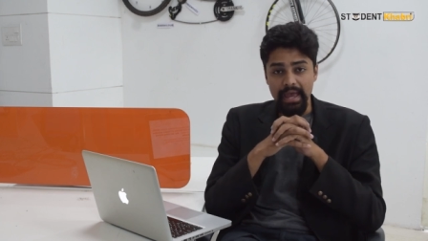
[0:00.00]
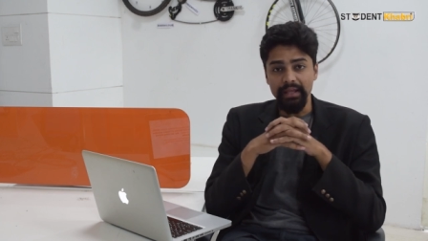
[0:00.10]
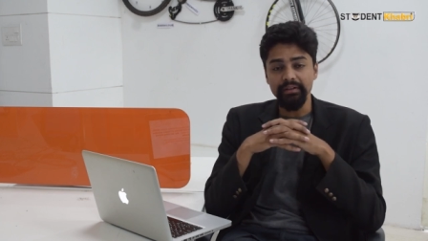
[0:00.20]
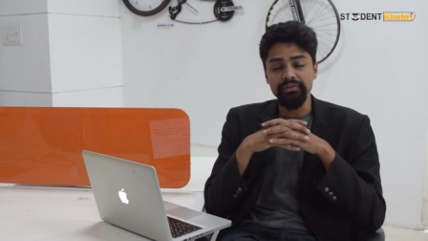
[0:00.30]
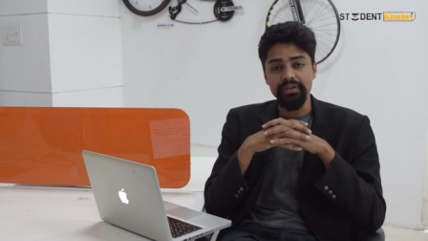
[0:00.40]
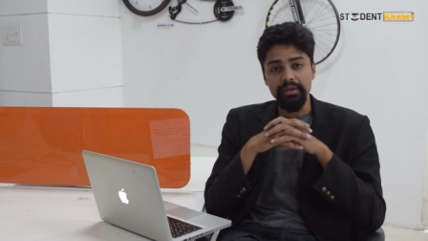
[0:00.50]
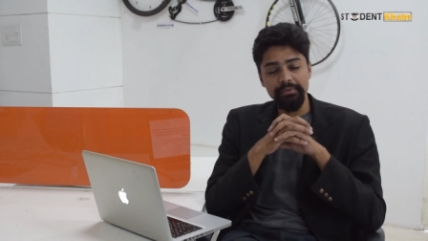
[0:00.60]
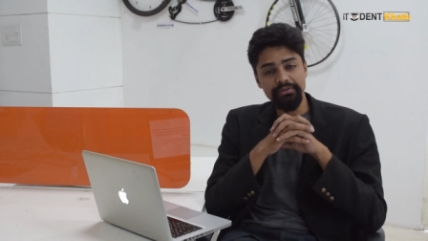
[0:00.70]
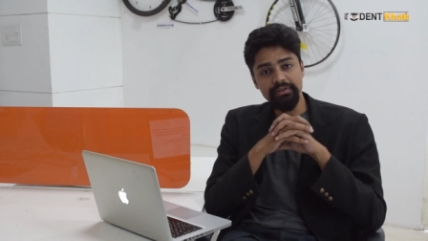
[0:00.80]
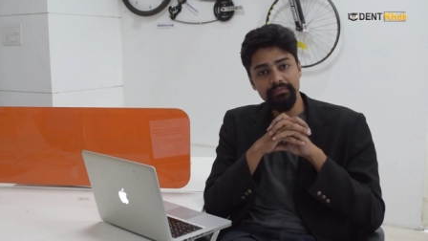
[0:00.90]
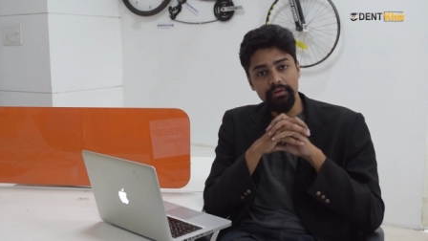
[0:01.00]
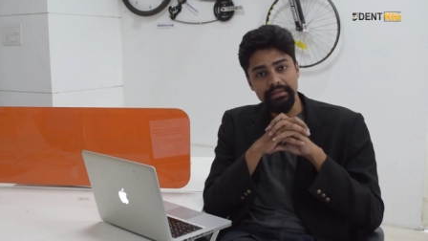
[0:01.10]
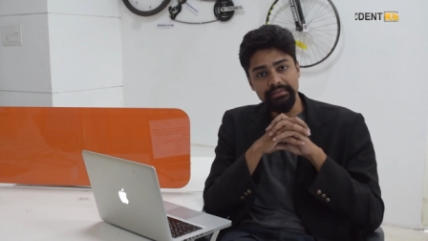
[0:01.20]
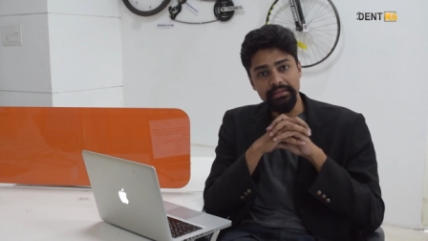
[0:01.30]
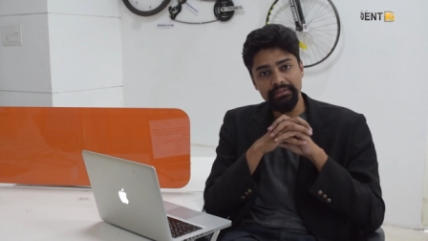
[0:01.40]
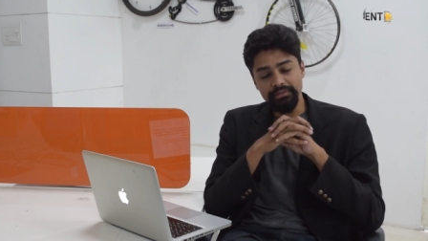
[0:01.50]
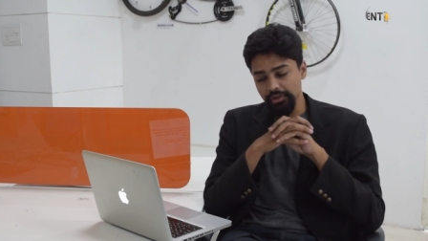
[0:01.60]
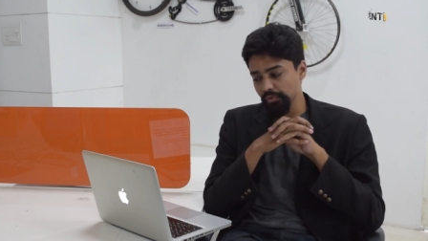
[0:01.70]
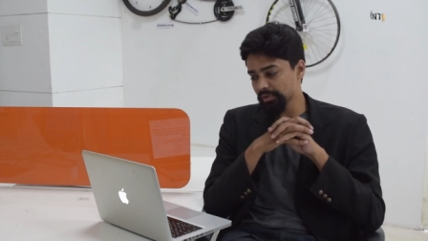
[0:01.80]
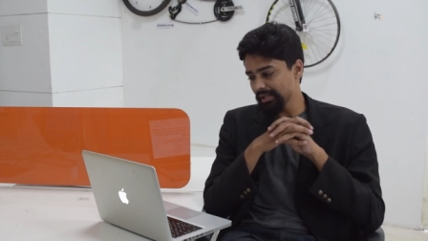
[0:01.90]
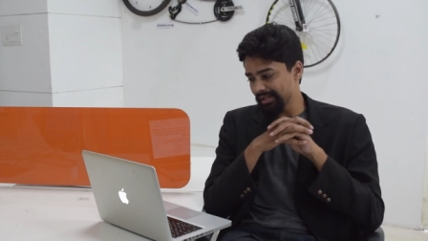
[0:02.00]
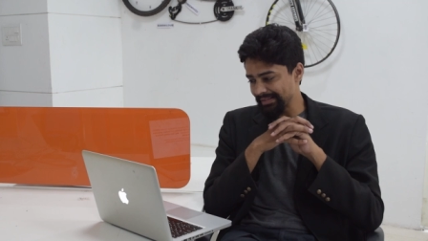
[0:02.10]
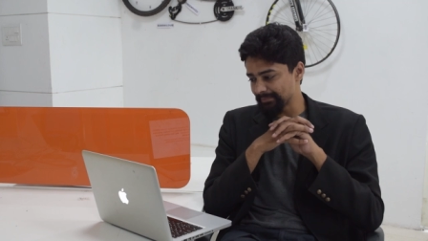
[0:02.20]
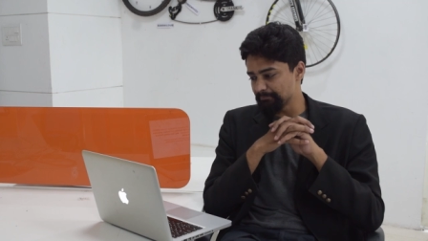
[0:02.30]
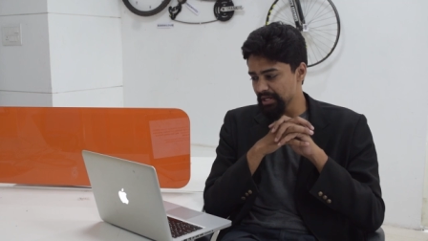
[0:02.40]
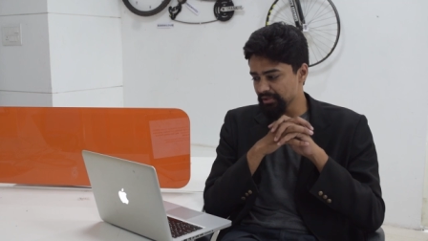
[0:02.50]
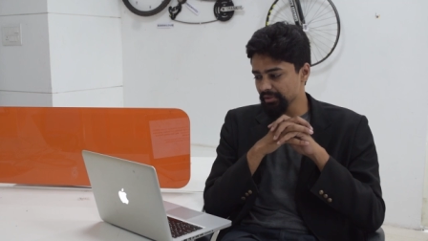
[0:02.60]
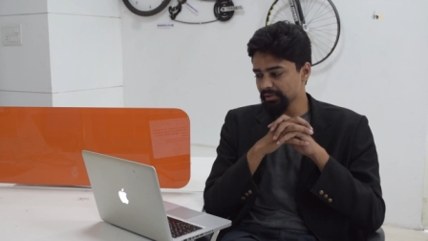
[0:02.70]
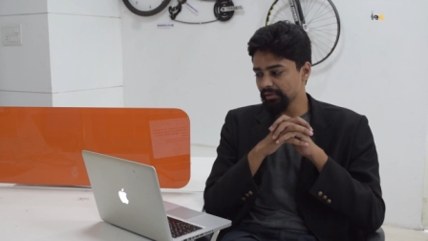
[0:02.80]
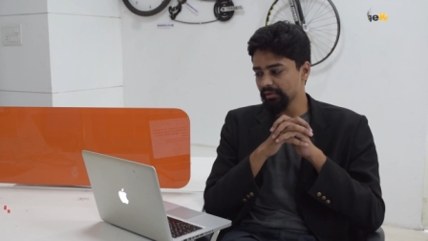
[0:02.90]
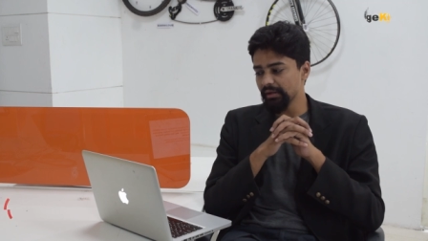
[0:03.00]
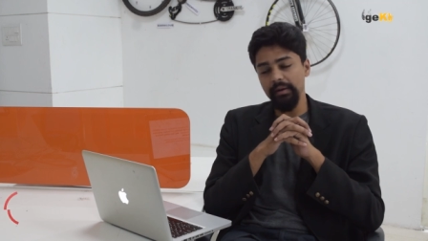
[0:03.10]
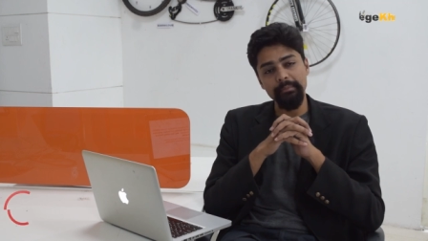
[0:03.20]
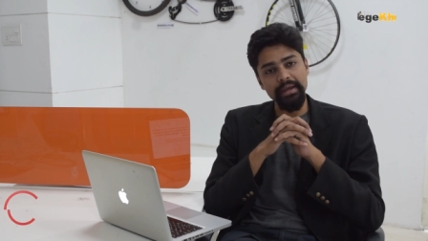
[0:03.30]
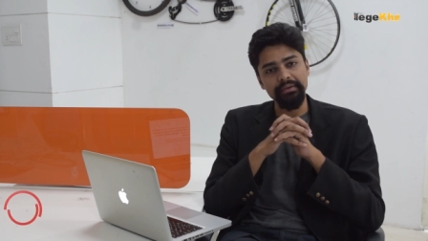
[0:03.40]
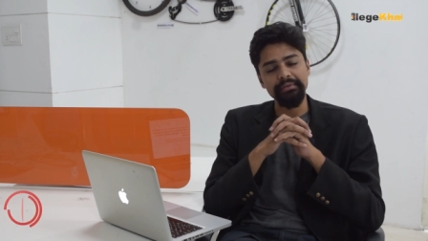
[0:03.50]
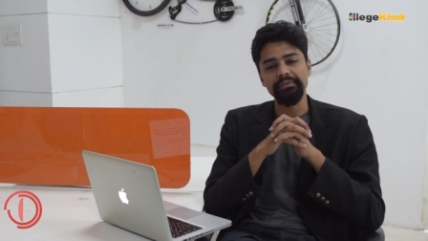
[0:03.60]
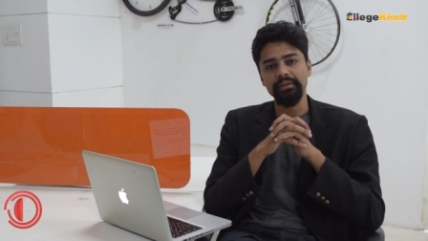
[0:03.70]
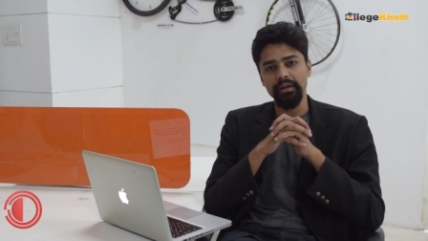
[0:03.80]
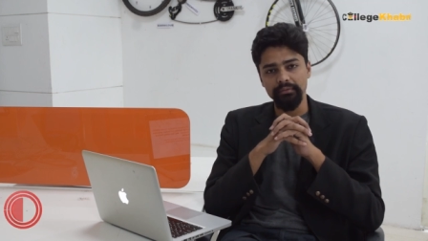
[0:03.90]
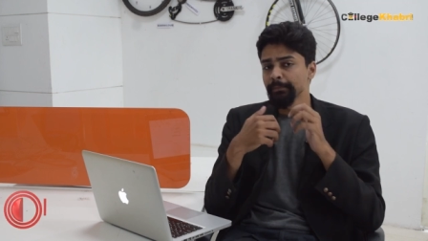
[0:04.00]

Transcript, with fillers: and the chairperson for this institution is Major General Abhay Krishna.